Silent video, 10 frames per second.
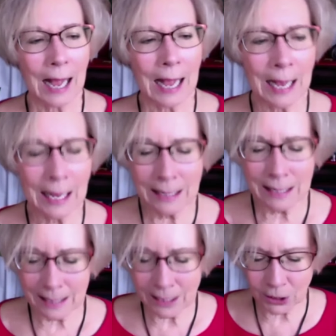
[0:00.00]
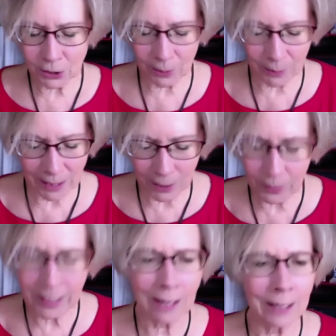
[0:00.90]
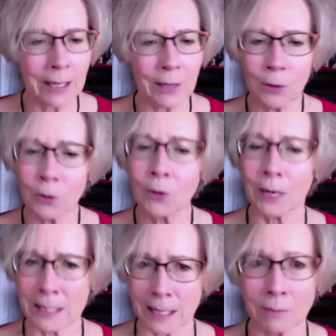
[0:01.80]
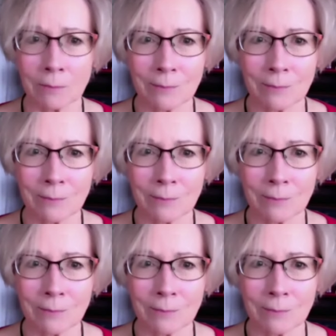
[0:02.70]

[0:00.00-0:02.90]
And this year I went, you know what, Kelly, you're crazy.